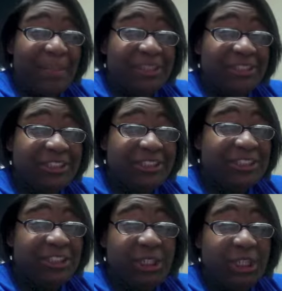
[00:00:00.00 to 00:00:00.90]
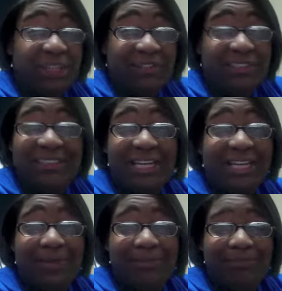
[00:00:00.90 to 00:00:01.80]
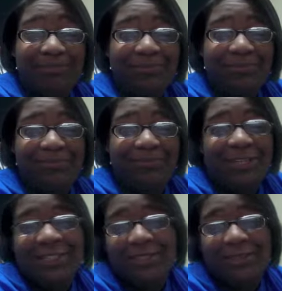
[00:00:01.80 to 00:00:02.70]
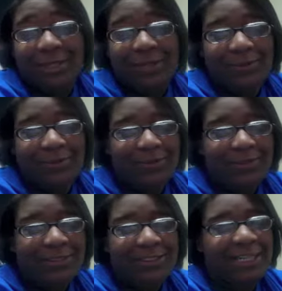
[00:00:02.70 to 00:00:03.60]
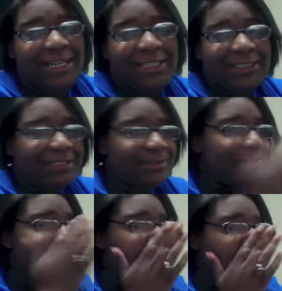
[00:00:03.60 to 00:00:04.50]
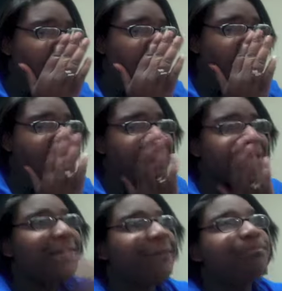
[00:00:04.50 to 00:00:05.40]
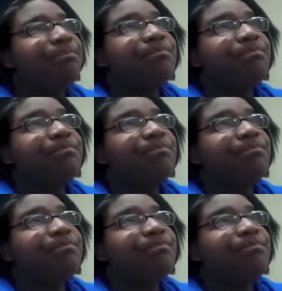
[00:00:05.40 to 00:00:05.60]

she couldn't even say yes or no she kind of just smiled in the lunch line